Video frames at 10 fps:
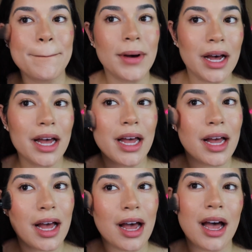
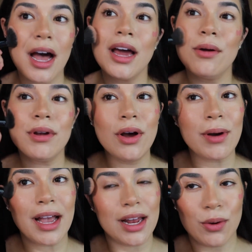but I don't know.
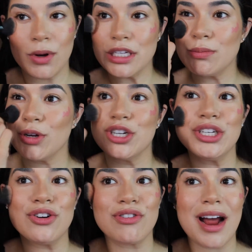I kind of want to splurge
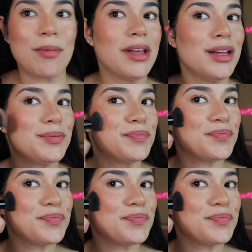and grab it.